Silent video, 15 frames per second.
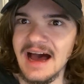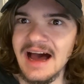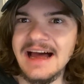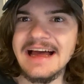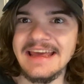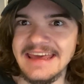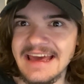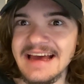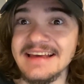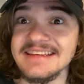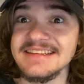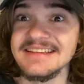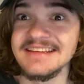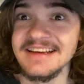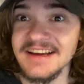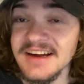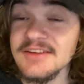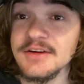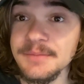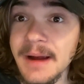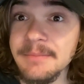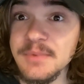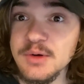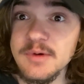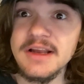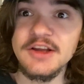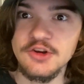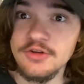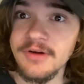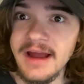Ah, yes. Remember
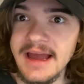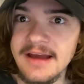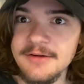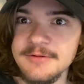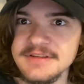when Craig